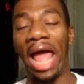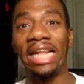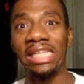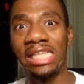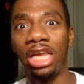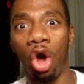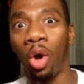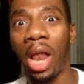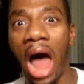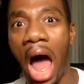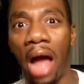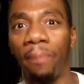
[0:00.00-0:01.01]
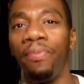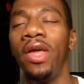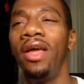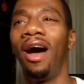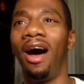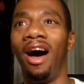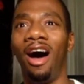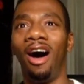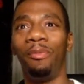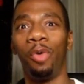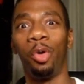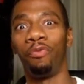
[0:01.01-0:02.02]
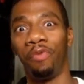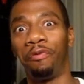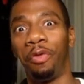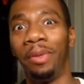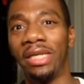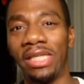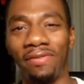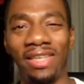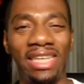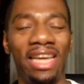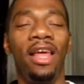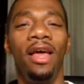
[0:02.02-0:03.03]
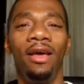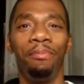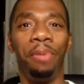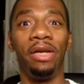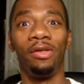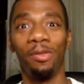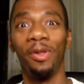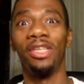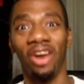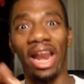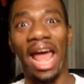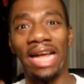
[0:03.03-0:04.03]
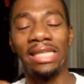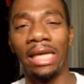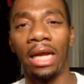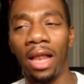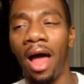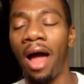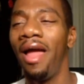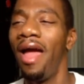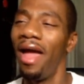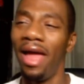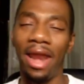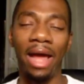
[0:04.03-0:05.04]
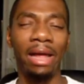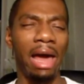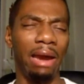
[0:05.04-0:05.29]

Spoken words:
He started at 10 o'clock, or a few minutes after 10, but he was supposed to start at 10 o'clock.